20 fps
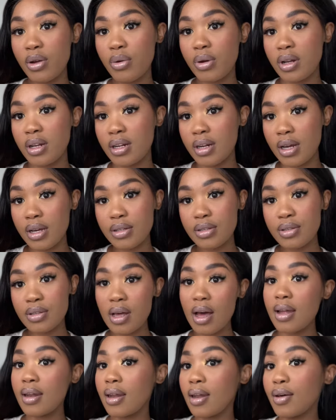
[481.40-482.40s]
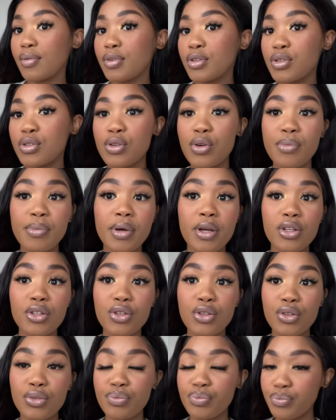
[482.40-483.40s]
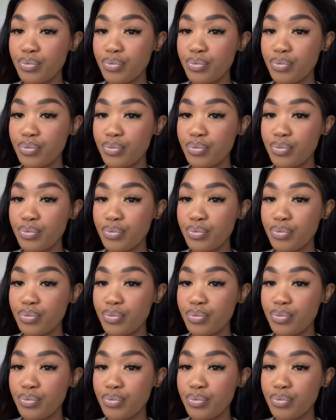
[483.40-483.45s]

really nice. I love it so much.